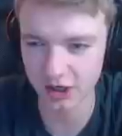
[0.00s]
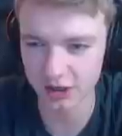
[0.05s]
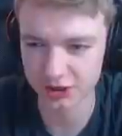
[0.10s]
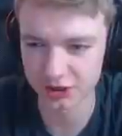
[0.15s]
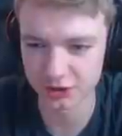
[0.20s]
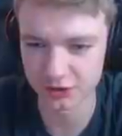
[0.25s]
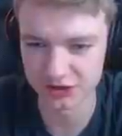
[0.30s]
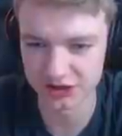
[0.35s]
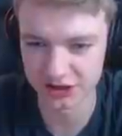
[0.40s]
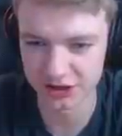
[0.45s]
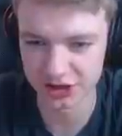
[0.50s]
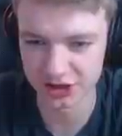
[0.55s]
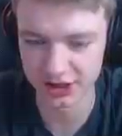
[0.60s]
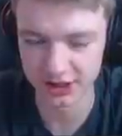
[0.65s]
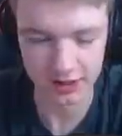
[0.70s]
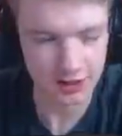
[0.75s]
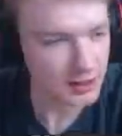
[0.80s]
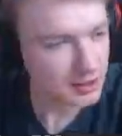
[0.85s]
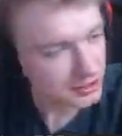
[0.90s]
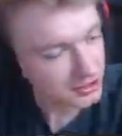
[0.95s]
start accusing
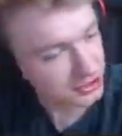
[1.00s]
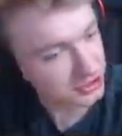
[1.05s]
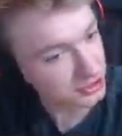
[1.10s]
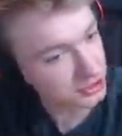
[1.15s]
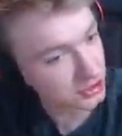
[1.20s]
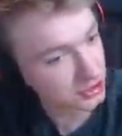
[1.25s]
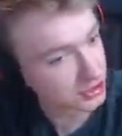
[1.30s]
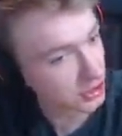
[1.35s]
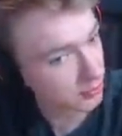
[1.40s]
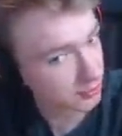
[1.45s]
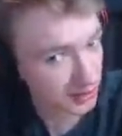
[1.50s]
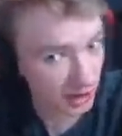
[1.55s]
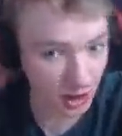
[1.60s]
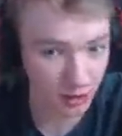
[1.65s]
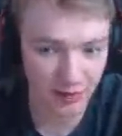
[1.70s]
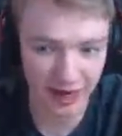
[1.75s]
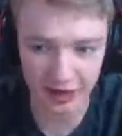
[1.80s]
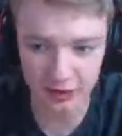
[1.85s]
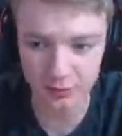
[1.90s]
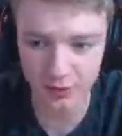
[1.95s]
shit? Because you just don't
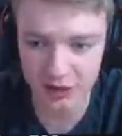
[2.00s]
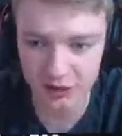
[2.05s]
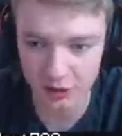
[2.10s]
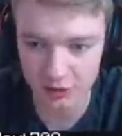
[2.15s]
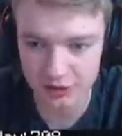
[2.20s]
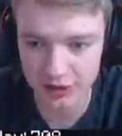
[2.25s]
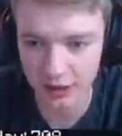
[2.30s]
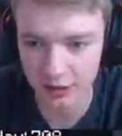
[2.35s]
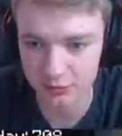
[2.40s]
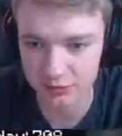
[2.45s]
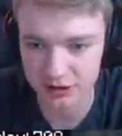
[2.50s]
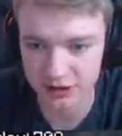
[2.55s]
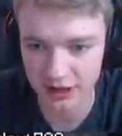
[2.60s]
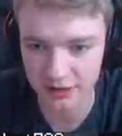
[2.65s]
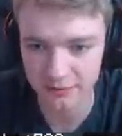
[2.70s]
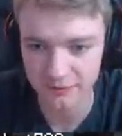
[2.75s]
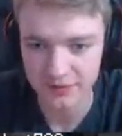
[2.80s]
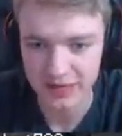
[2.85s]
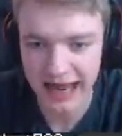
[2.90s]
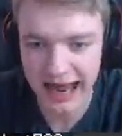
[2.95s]
know. How do I not know, you
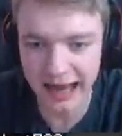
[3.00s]
know?